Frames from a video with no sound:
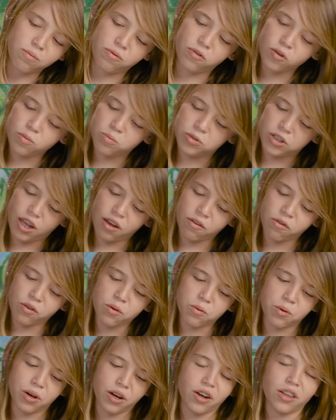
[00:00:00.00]
them frubes
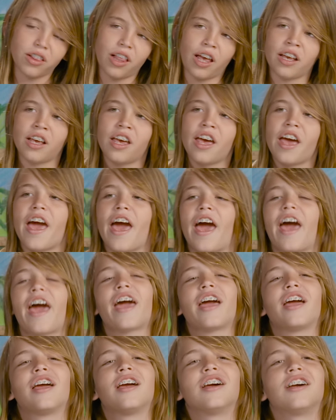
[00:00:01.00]
everywhere. Like,
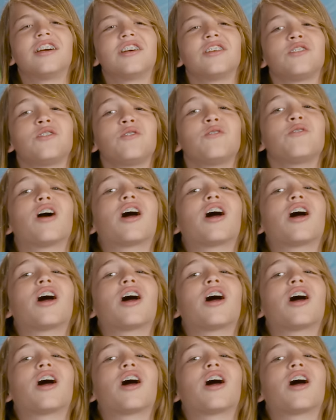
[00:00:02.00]
hey, you